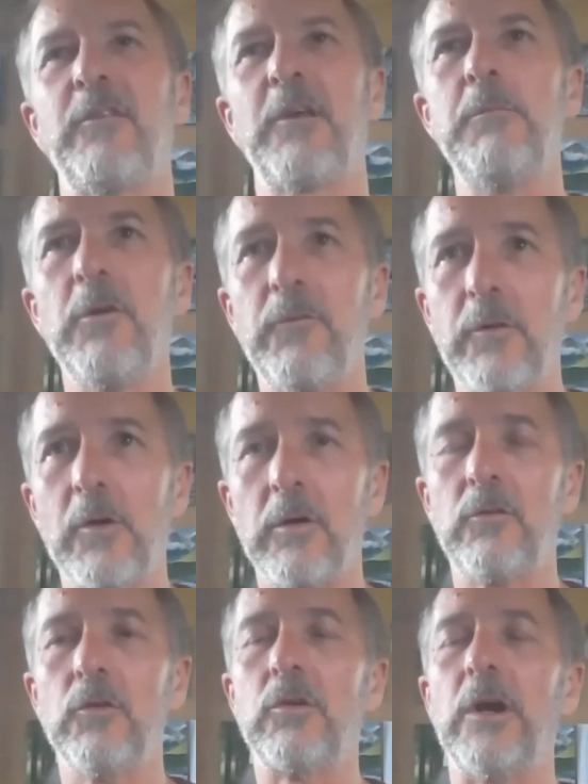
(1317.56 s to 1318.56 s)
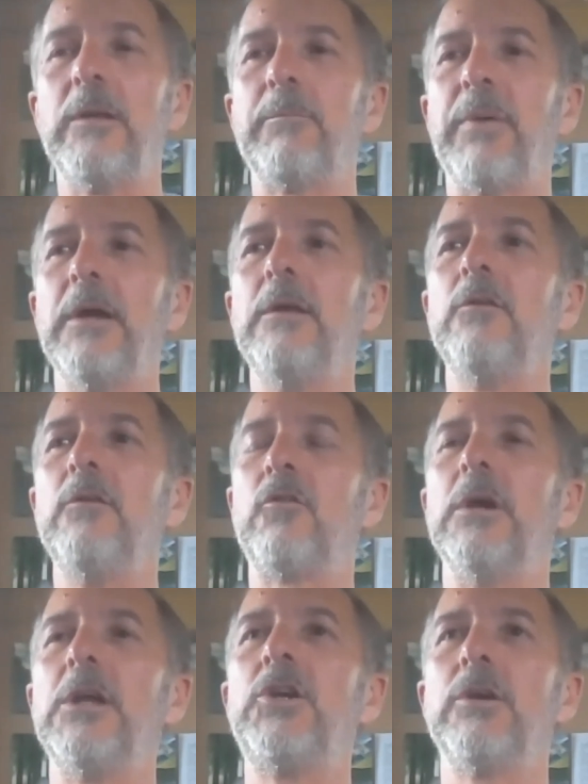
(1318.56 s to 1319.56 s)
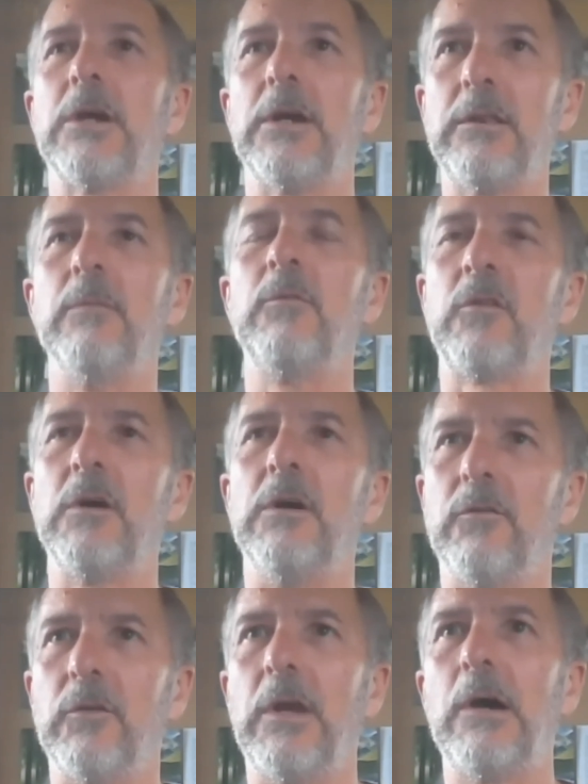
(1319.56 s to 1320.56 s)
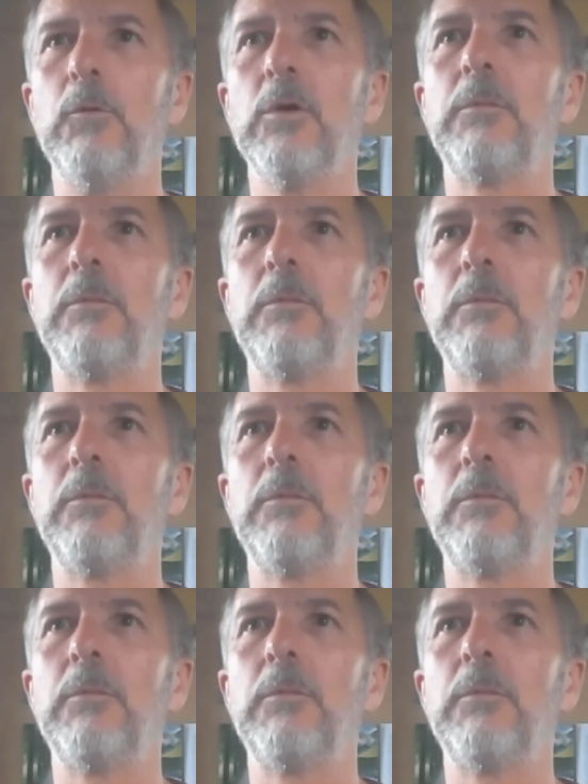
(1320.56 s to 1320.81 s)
some who have gone to great pains to educate themselves, and I would